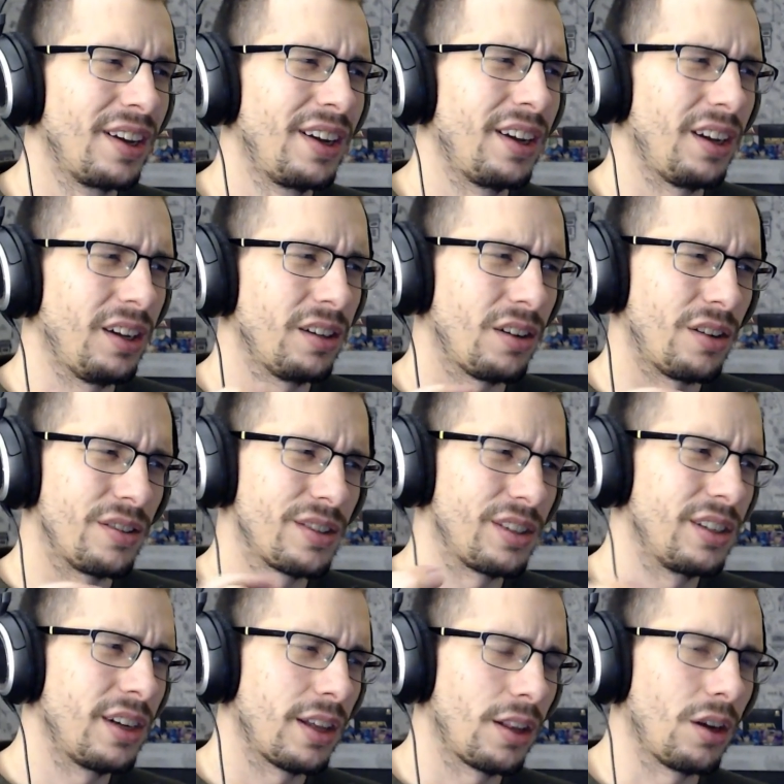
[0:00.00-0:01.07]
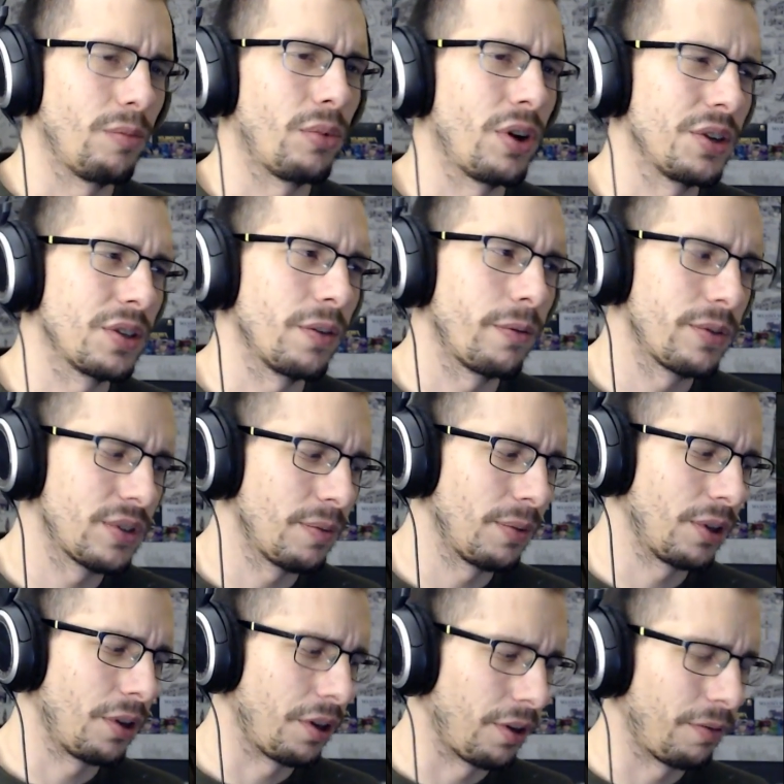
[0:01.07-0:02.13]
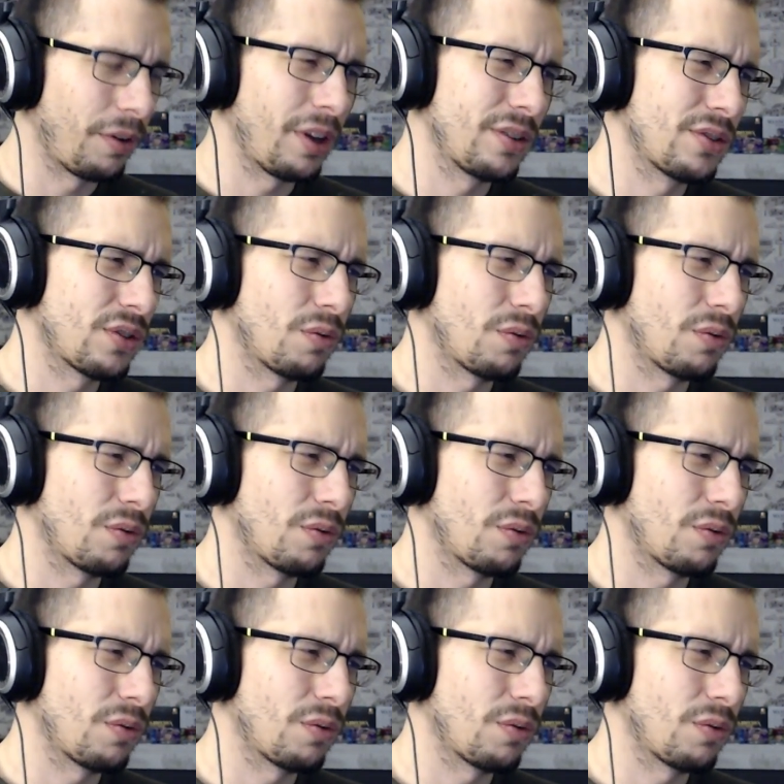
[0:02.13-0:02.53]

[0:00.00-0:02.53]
and honestly not that impressive for something like defense,